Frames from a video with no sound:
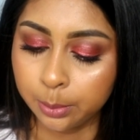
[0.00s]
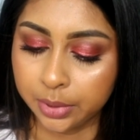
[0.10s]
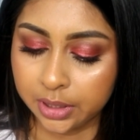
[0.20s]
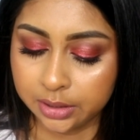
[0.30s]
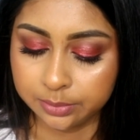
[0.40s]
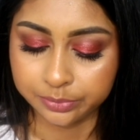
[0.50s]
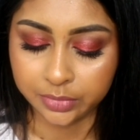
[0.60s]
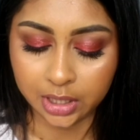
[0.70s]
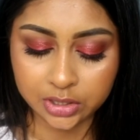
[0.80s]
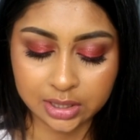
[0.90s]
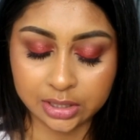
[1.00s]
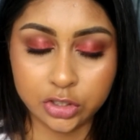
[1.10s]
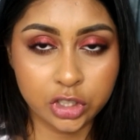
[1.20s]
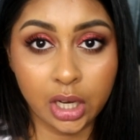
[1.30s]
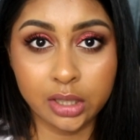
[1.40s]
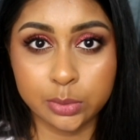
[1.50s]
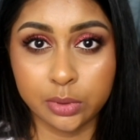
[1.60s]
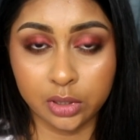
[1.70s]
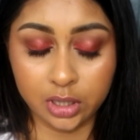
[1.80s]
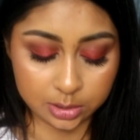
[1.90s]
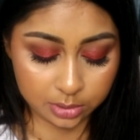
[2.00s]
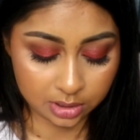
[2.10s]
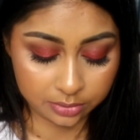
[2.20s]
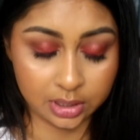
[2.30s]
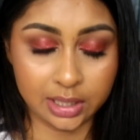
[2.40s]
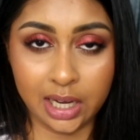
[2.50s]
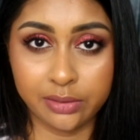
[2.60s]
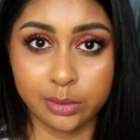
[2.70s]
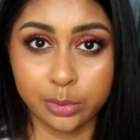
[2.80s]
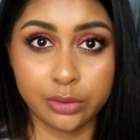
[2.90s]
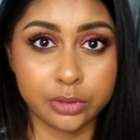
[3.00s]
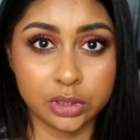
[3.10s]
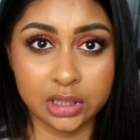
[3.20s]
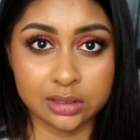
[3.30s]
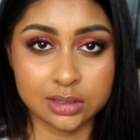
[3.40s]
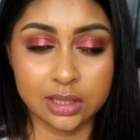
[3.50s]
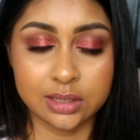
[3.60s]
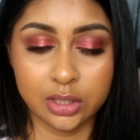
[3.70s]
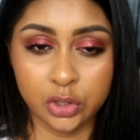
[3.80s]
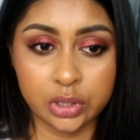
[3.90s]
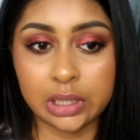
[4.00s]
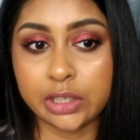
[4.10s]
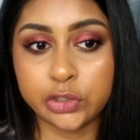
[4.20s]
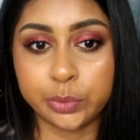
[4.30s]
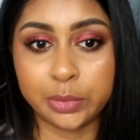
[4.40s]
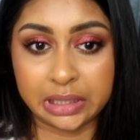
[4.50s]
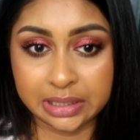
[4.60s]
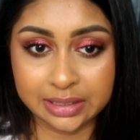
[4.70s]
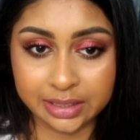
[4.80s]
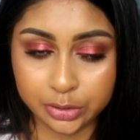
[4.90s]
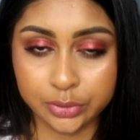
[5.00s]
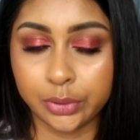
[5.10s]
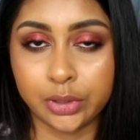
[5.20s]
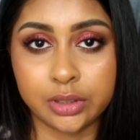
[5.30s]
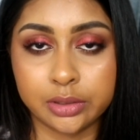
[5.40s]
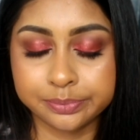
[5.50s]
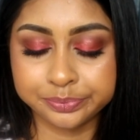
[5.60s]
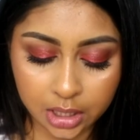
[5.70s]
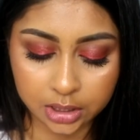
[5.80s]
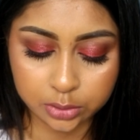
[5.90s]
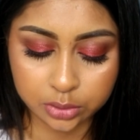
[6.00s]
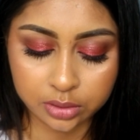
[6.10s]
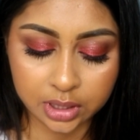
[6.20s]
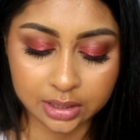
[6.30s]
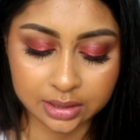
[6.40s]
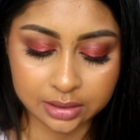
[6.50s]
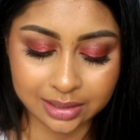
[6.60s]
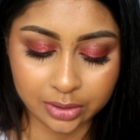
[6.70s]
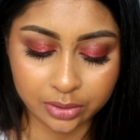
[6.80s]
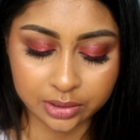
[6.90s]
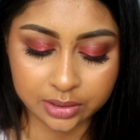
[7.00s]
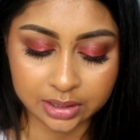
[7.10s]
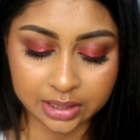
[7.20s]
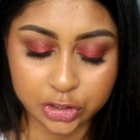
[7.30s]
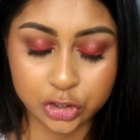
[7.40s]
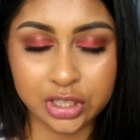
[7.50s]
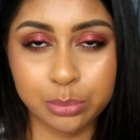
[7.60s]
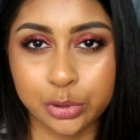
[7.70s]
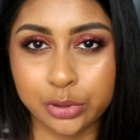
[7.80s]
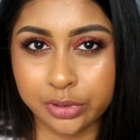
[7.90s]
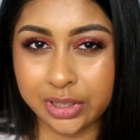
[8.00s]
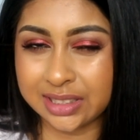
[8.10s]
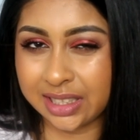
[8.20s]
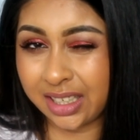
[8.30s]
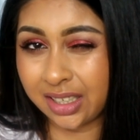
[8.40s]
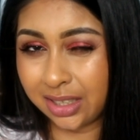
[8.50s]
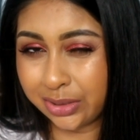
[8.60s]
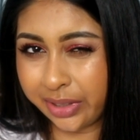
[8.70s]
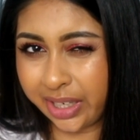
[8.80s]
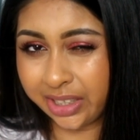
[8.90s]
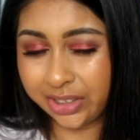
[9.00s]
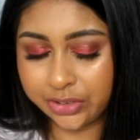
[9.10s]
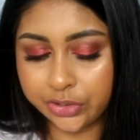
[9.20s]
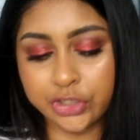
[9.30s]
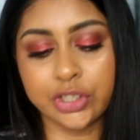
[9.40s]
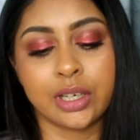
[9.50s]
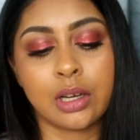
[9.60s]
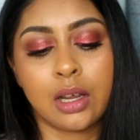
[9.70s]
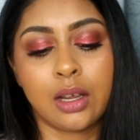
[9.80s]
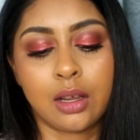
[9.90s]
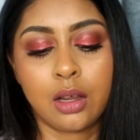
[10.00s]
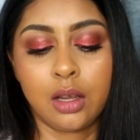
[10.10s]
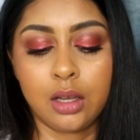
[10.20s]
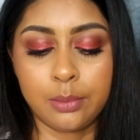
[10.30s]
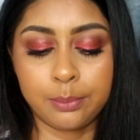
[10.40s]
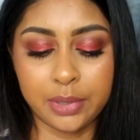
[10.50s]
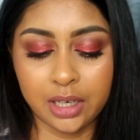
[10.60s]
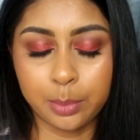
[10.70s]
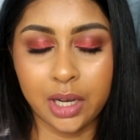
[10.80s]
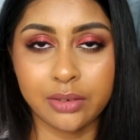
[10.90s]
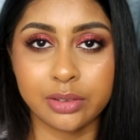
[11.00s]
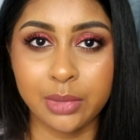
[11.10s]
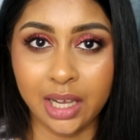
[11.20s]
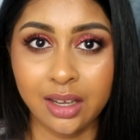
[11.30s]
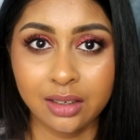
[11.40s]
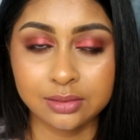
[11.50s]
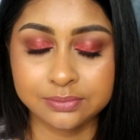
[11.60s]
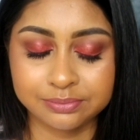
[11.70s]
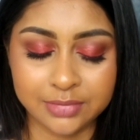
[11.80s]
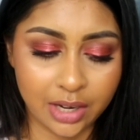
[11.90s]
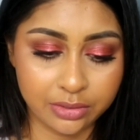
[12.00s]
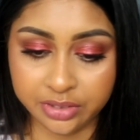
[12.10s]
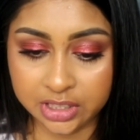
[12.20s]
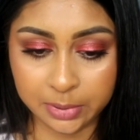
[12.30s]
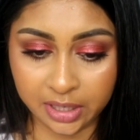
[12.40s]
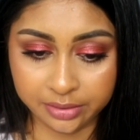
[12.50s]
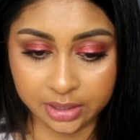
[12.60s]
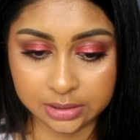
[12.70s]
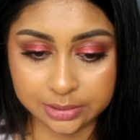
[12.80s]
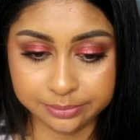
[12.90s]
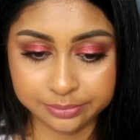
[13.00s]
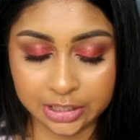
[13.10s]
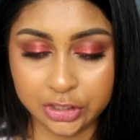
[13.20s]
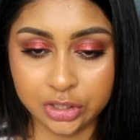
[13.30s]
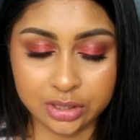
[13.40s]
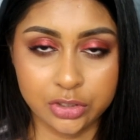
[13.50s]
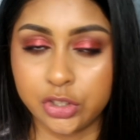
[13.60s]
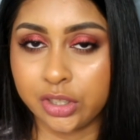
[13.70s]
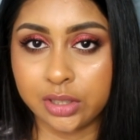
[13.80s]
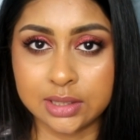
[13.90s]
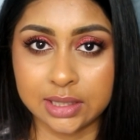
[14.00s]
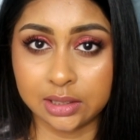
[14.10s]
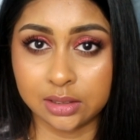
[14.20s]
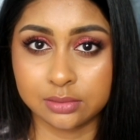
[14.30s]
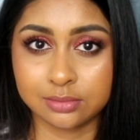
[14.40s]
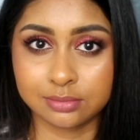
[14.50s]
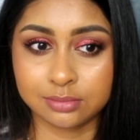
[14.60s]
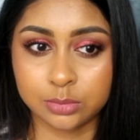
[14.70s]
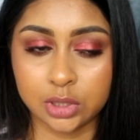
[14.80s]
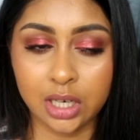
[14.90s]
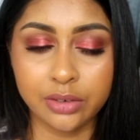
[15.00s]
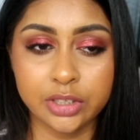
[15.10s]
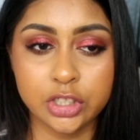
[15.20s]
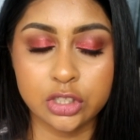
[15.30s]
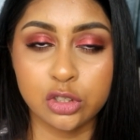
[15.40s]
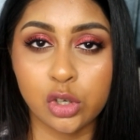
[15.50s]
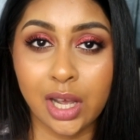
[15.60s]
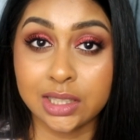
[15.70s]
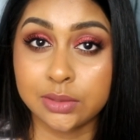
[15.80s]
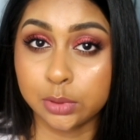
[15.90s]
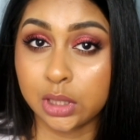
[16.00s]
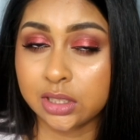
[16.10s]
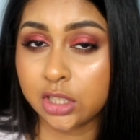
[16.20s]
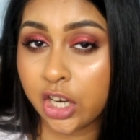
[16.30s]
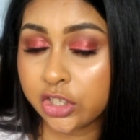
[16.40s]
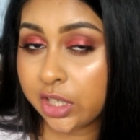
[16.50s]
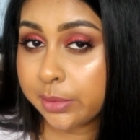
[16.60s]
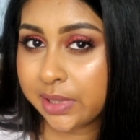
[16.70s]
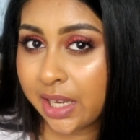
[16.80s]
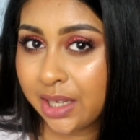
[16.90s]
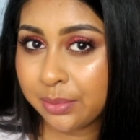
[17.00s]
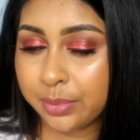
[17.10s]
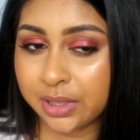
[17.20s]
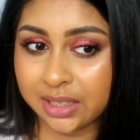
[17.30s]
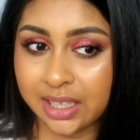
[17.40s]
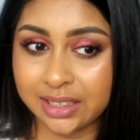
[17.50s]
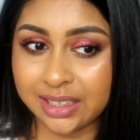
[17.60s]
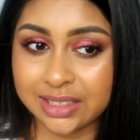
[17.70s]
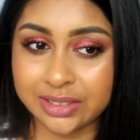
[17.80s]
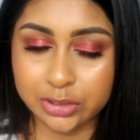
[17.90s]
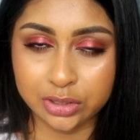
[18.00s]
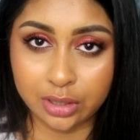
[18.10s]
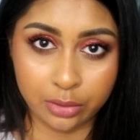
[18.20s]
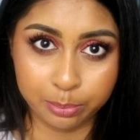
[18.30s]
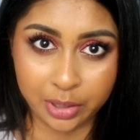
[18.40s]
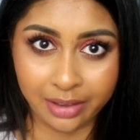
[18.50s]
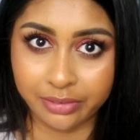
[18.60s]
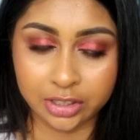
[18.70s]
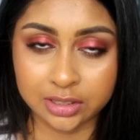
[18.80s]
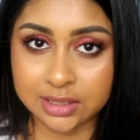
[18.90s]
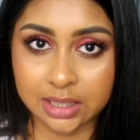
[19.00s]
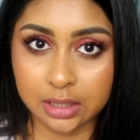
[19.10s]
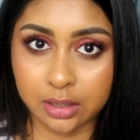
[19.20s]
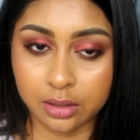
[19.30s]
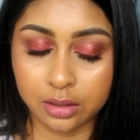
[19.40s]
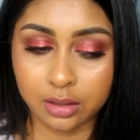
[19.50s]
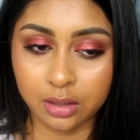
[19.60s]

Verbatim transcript: But I just had to share this with you guys because I feel like every one of you needs this in your collection because it's so good. I do think the only thing they should improve on is their colour range, but apart from that, everything's perfect. It's just such a good concealer. The coverage is not as full as Tarte Shape Tape, but then it's just a perfect concealer